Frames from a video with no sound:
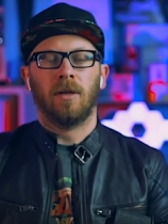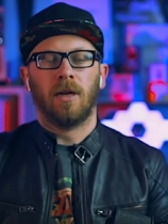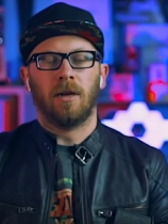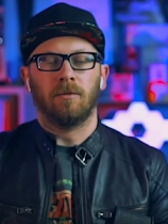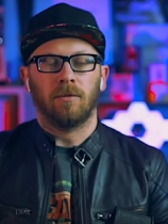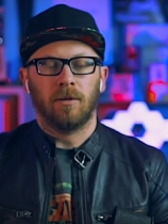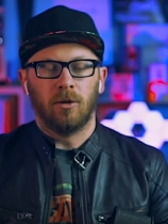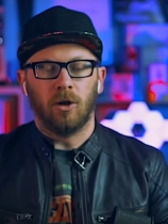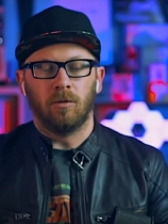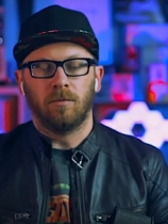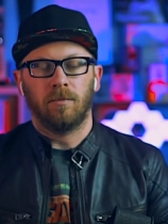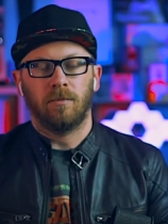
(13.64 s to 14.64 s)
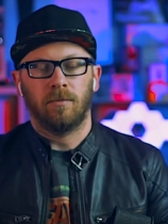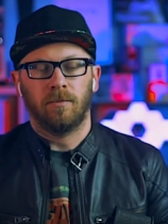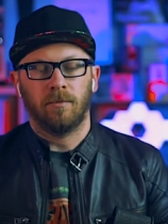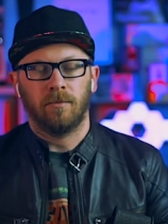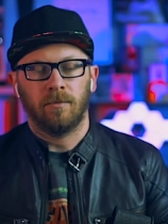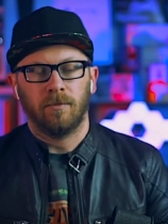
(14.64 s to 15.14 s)
Out. No.
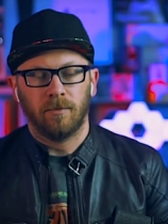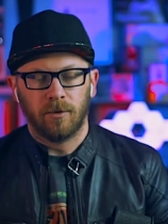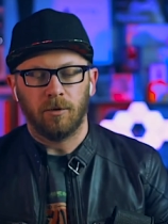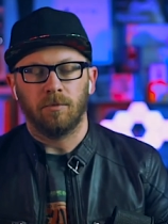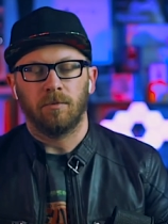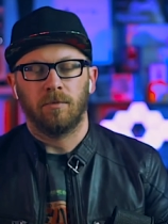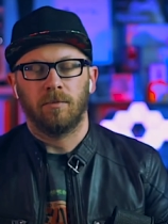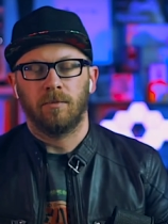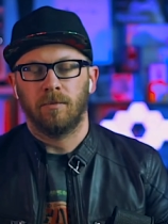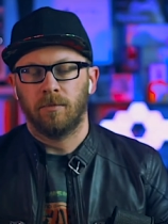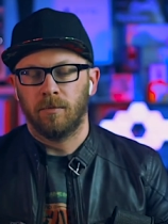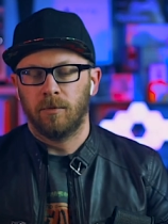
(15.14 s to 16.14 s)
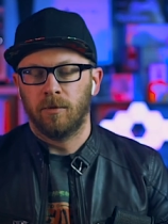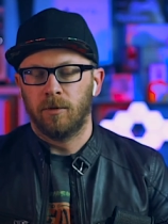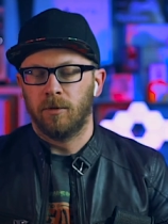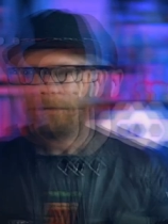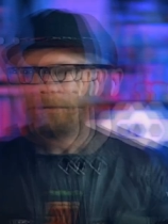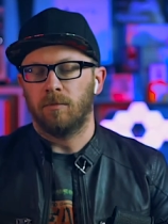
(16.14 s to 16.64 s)
Go.
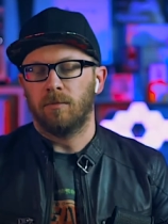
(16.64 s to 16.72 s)
No.